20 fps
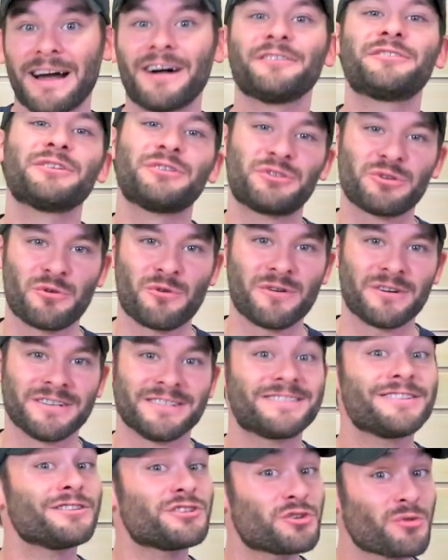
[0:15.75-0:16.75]
out the door
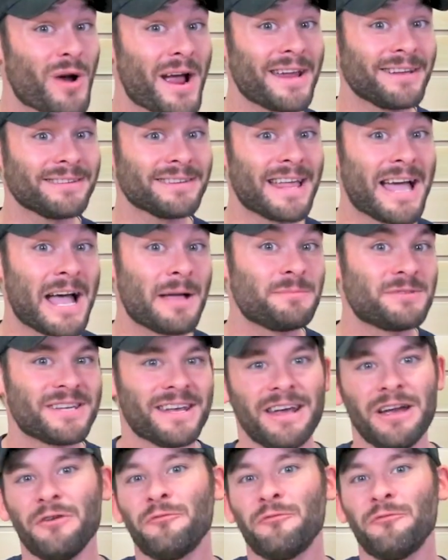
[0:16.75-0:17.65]
into Triton Labs